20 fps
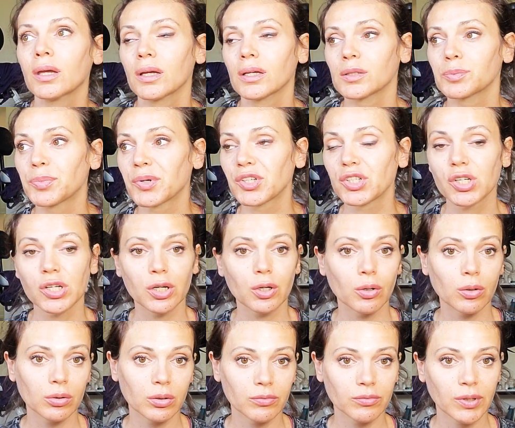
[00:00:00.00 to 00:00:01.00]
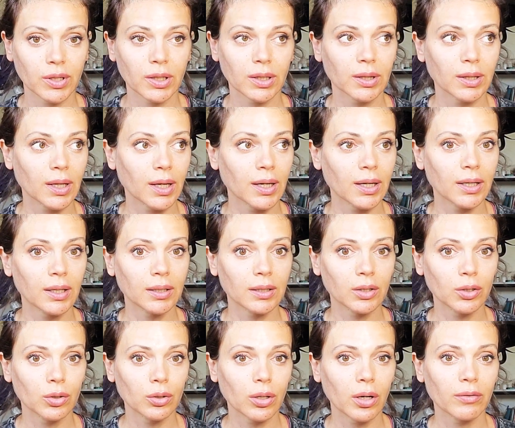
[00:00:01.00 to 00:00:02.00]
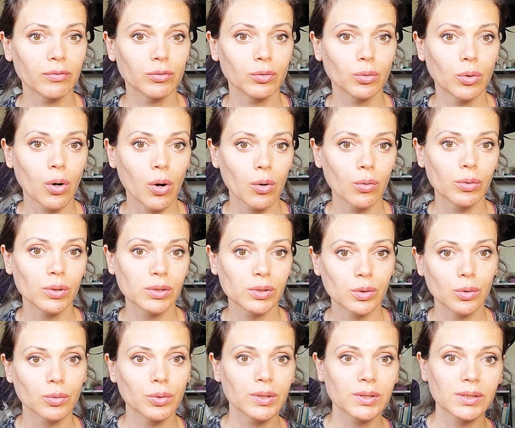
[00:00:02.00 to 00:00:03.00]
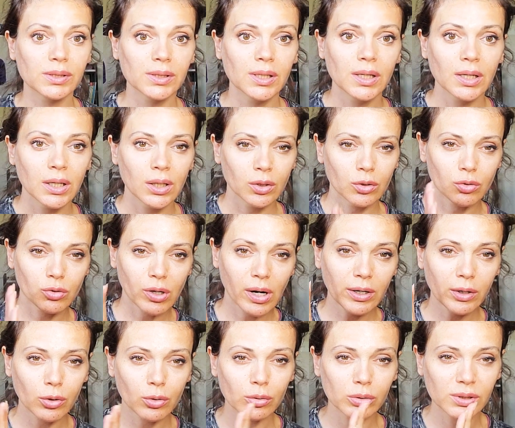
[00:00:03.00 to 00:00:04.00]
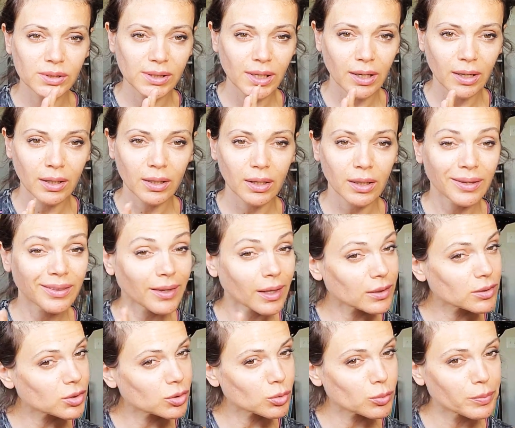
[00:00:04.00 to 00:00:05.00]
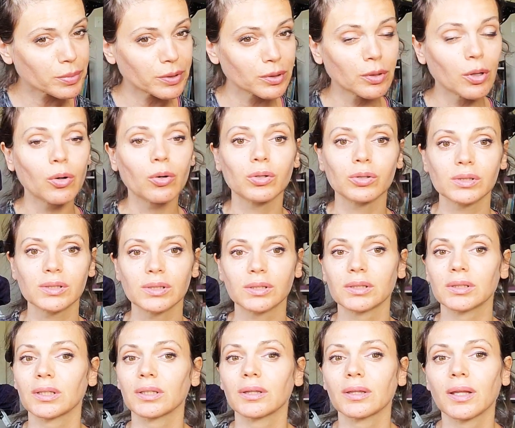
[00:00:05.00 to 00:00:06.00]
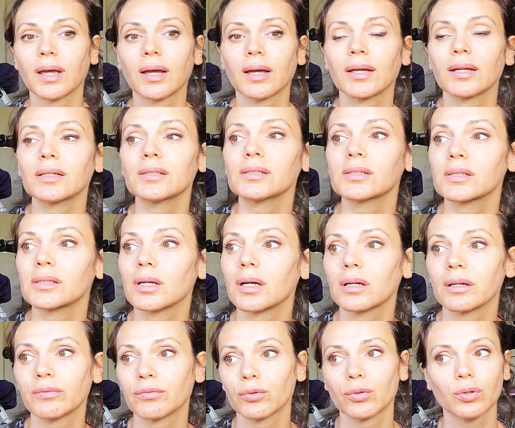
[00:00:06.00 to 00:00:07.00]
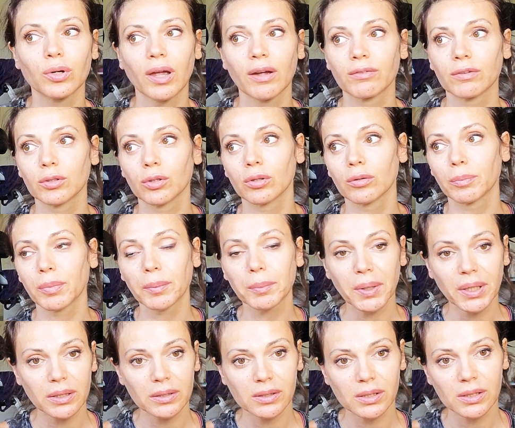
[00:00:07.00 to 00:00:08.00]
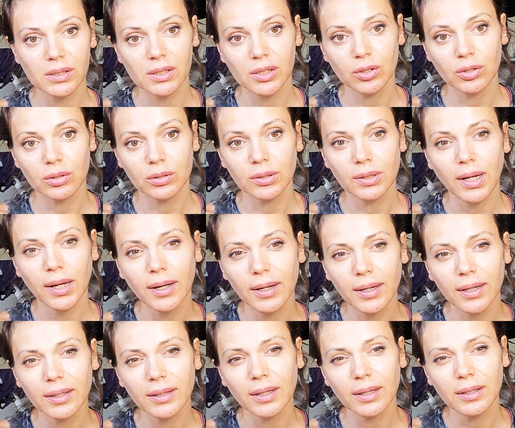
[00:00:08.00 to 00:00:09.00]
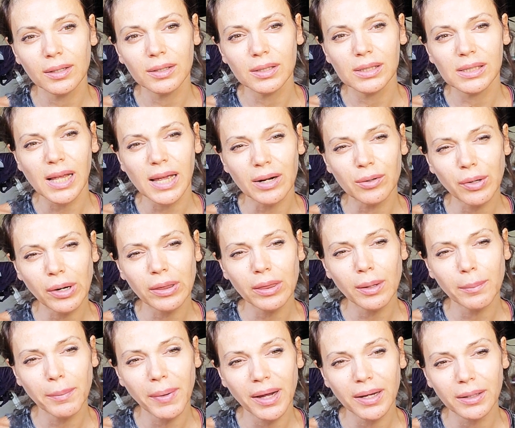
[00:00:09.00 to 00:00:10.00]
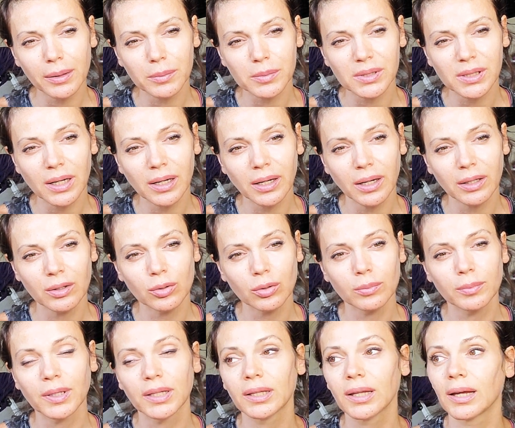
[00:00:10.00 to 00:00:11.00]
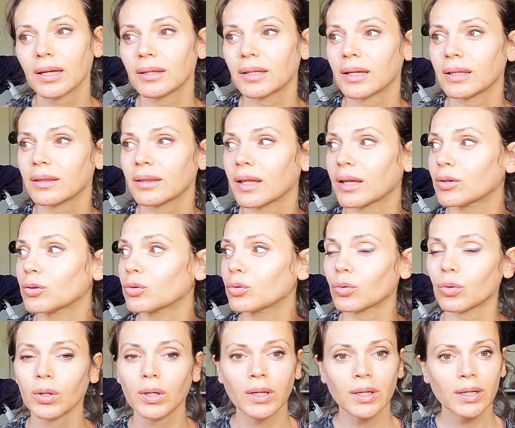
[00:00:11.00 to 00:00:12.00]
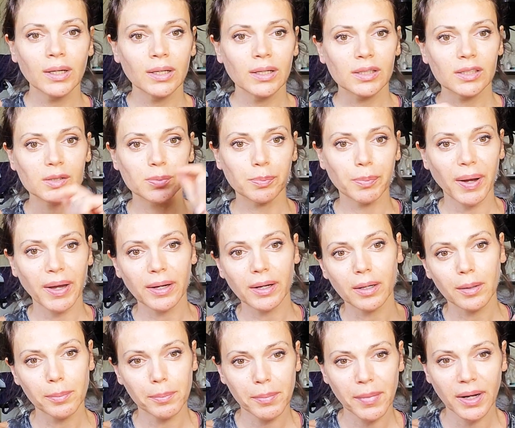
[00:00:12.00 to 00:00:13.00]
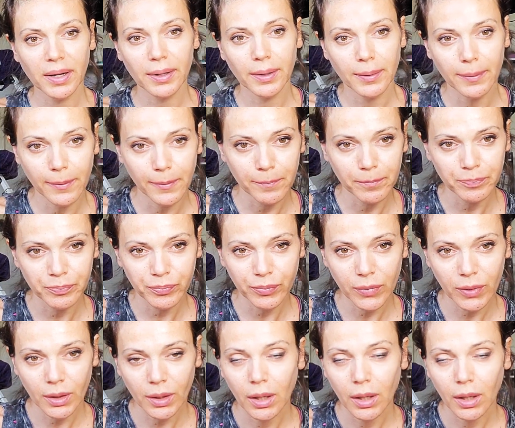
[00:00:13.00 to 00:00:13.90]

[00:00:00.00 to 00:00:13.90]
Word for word: especially on a vegan diet you have to always always track your zinc it tends to be low on certain diets if you have a lot of pumpkin seeds in your diet and there is a random items i add to my diet that tend to spike up my um,